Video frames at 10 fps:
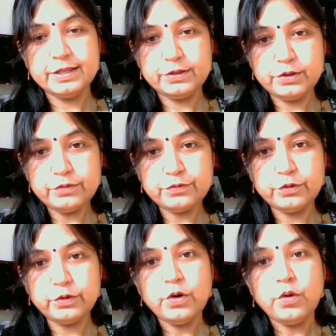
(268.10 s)

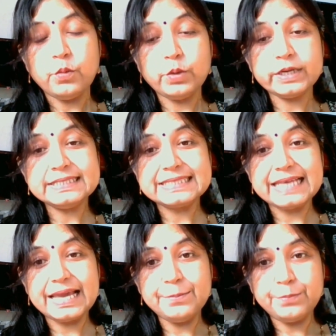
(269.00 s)
Therefore, what
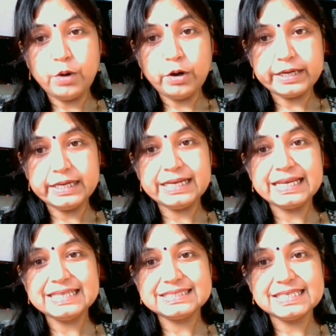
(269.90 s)
is
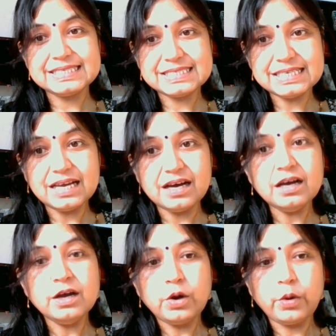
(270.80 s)
important is still
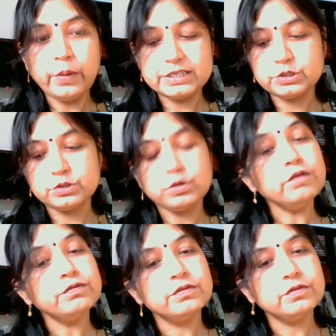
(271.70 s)
a question
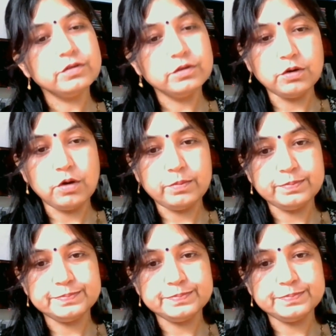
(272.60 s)
of law.